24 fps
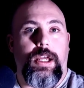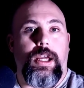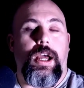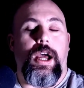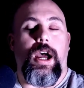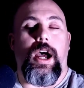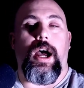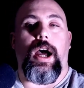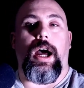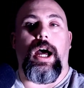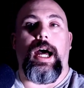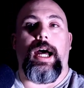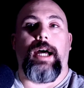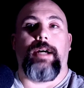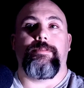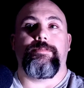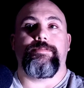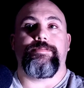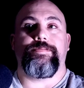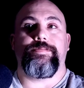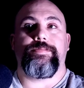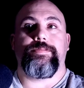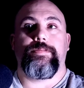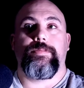
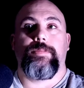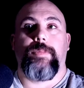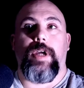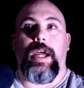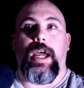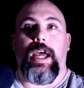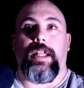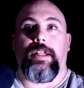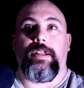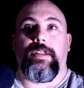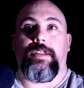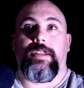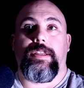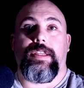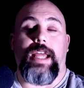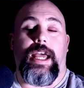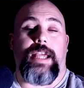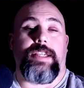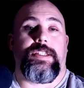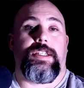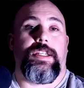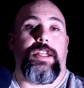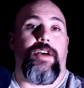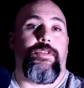And
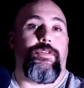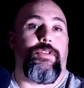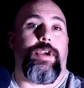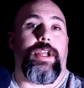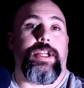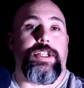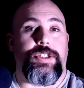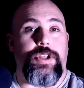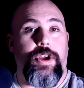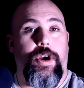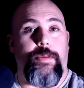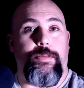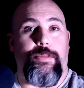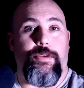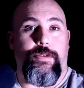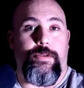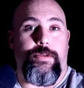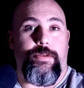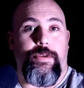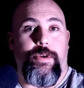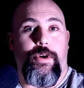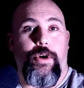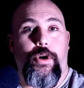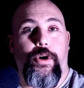that's another
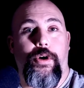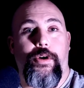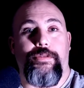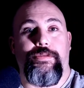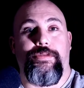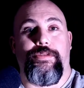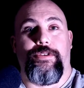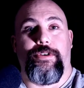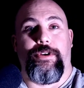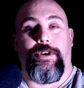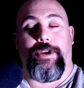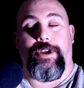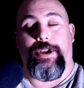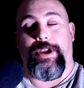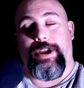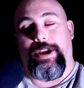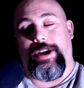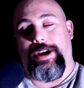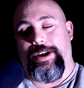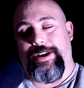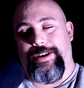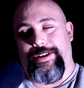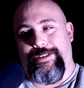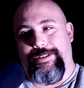example of
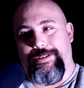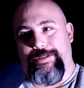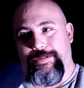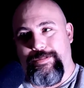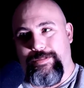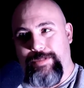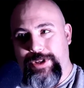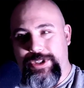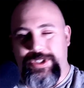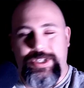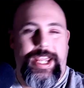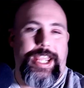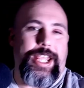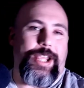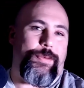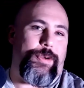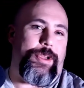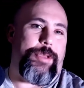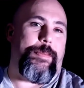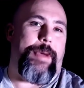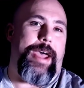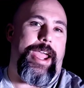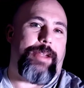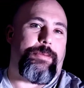mistake
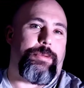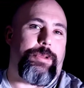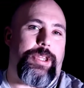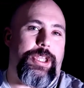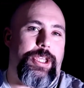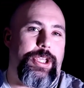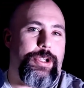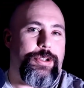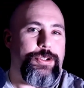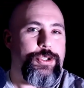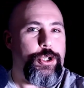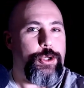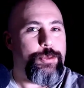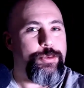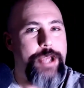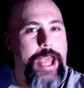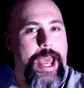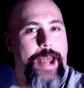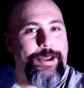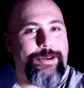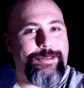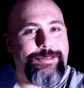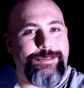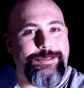we made with the YouTube
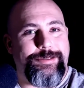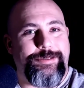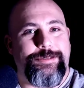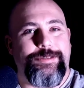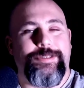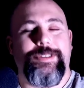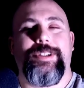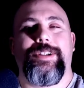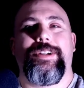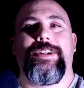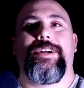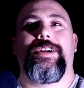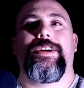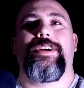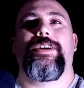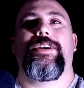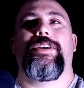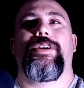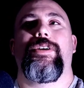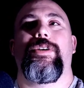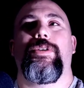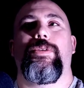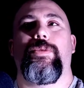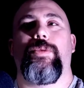channel.
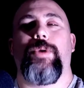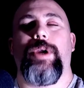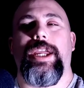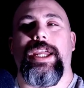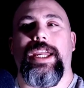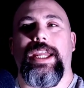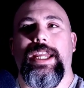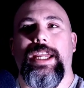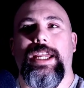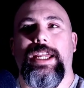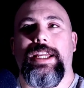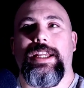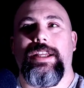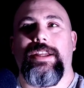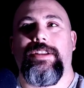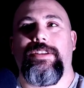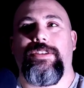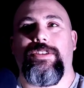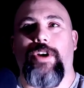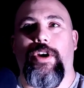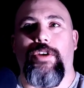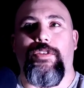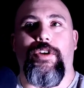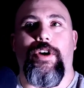We
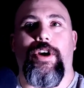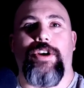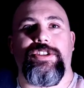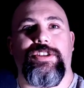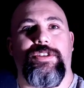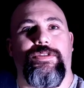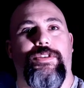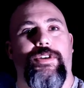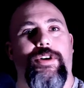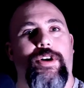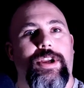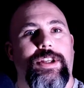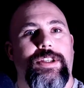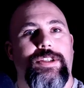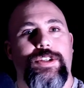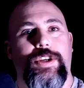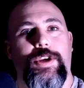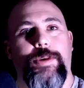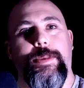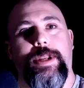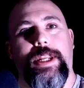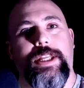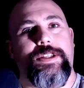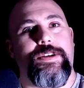diversified too
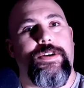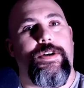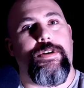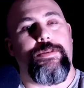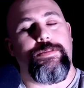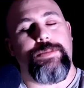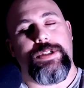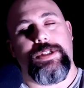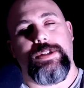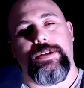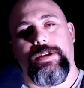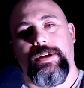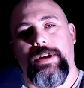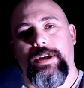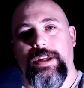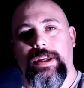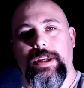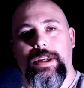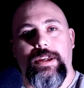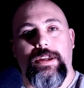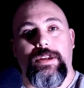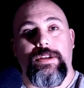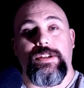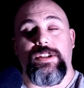many times.
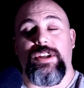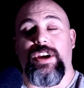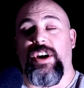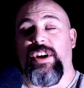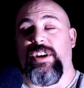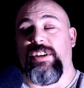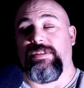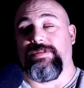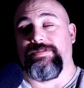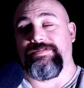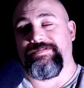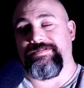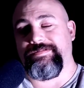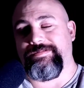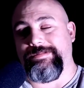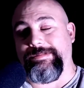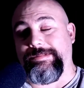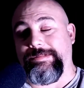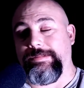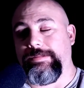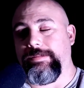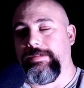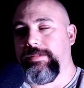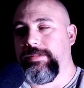So
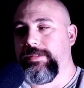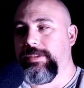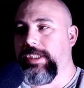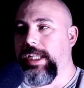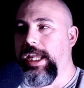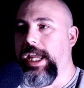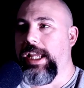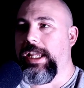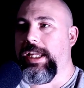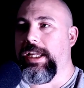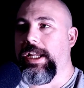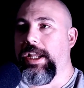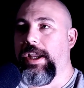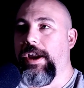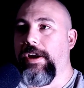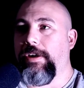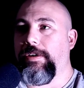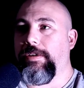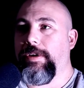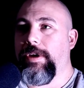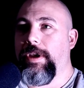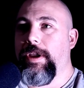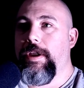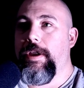there you go.
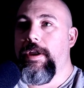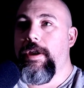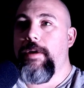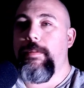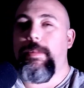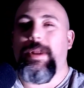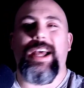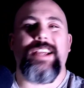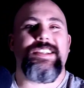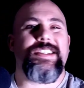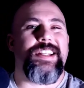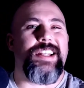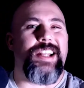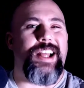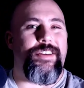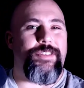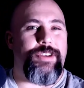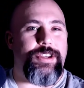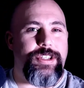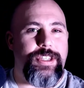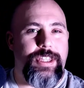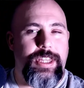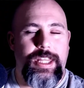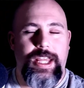That's another
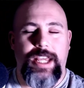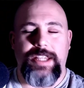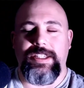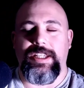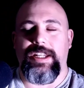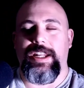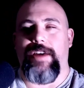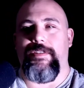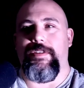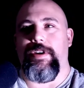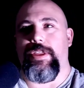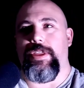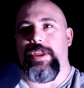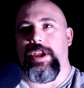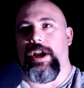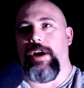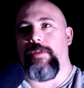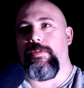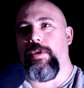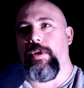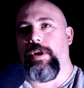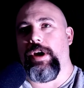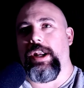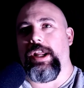thing. I'm
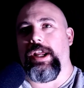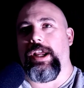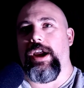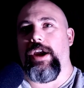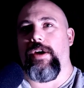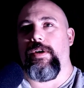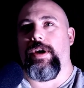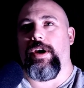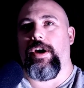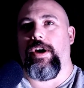not going to go.